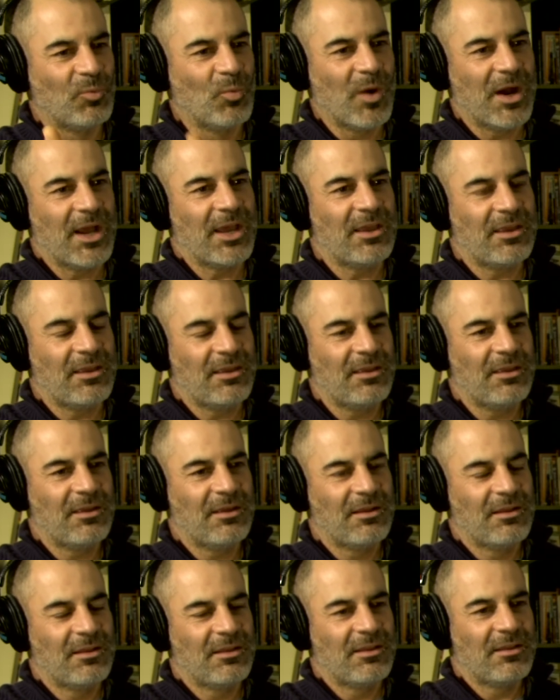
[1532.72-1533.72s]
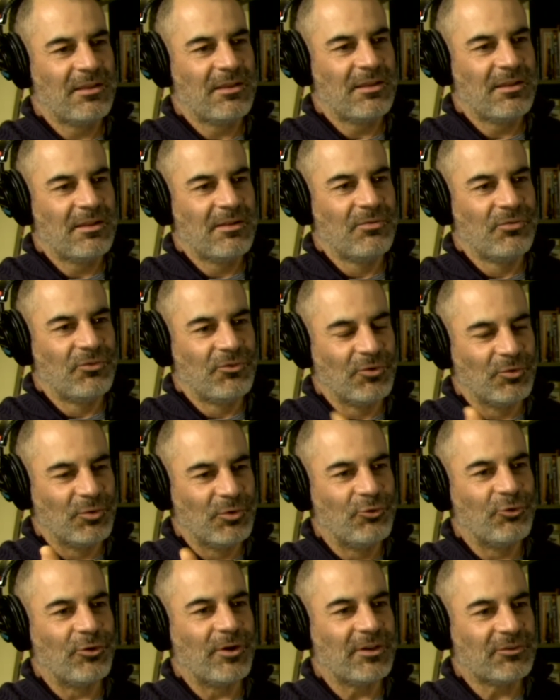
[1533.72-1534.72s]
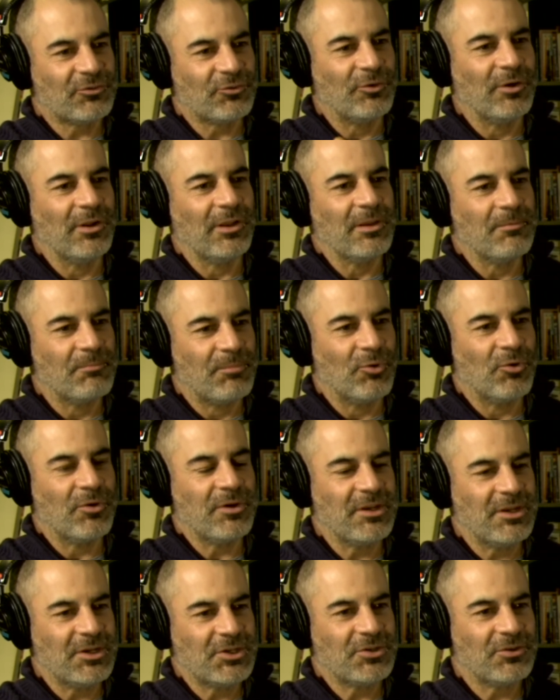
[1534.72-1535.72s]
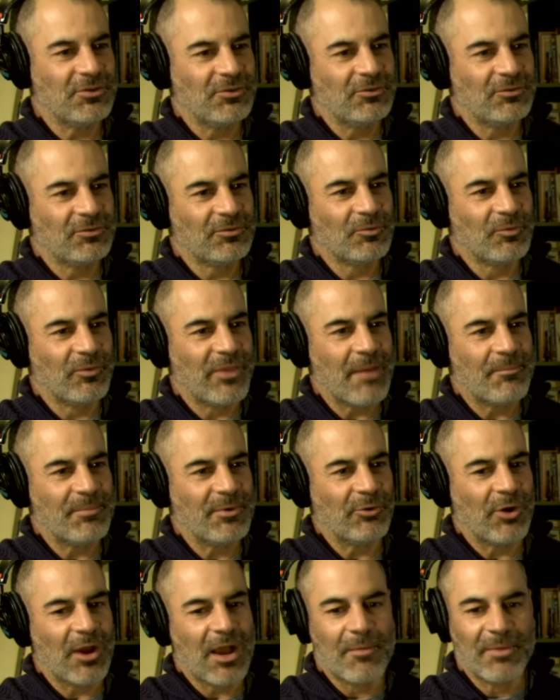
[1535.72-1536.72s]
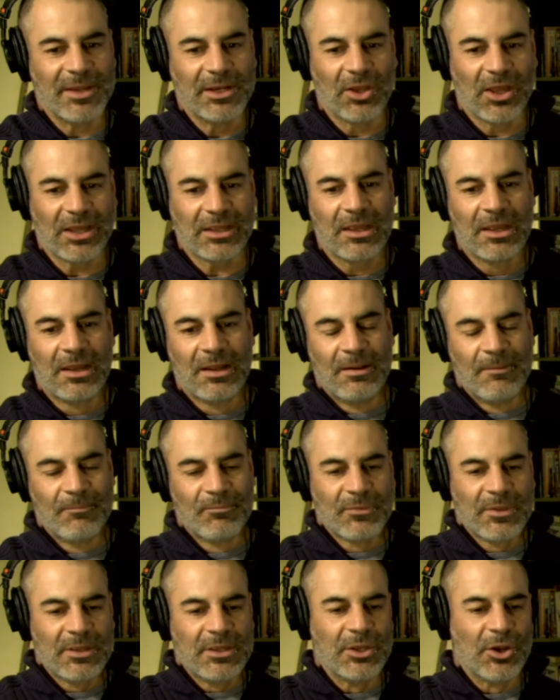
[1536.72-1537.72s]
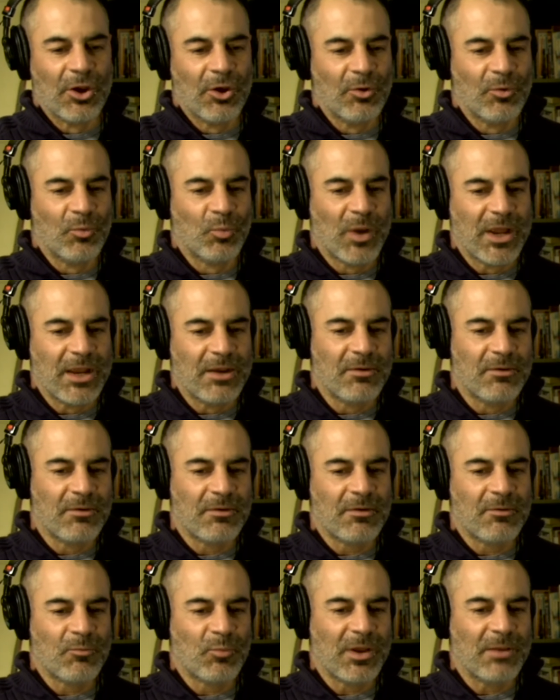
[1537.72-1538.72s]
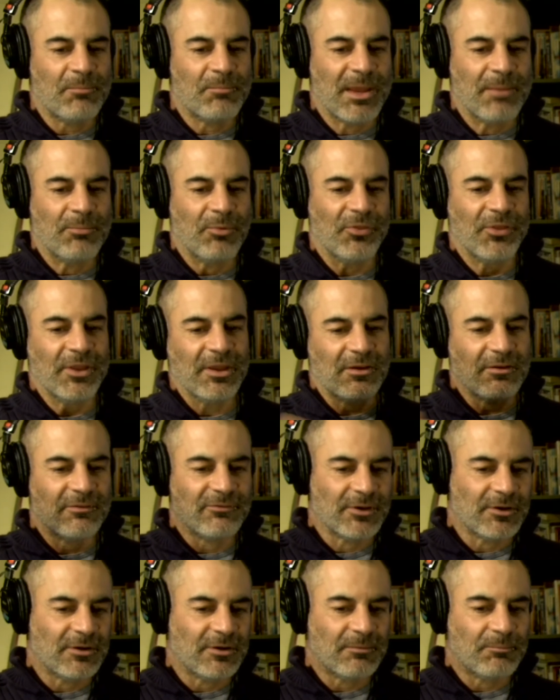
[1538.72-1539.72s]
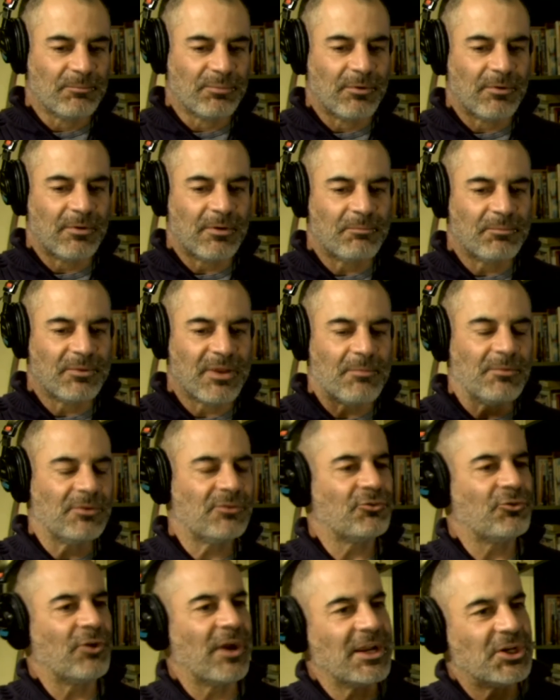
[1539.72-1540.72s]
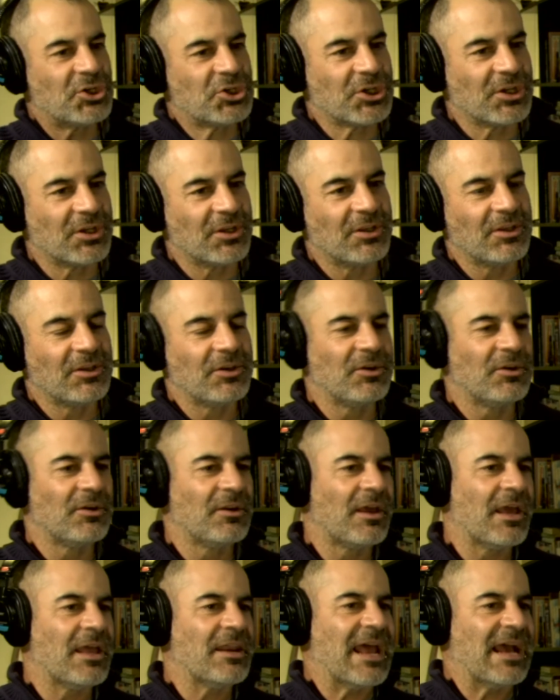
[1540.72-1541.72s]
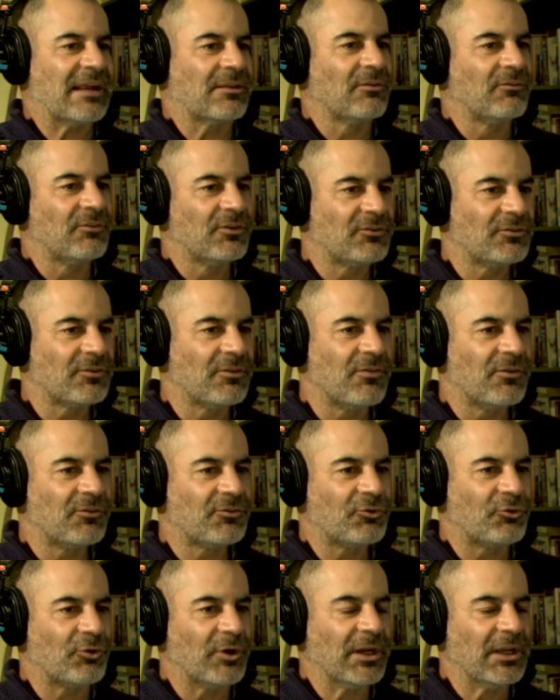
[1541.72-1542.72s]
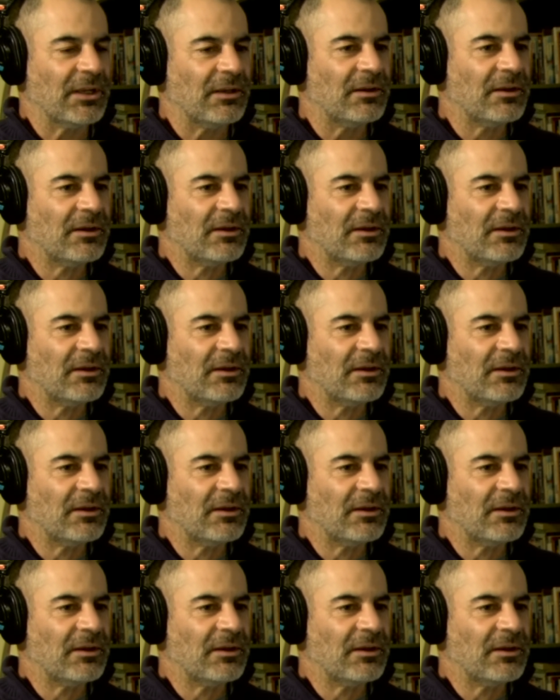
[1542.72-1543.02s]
way to address really important issues. Would that be right? I mean, like, when people think of a demonstration and activists in the street,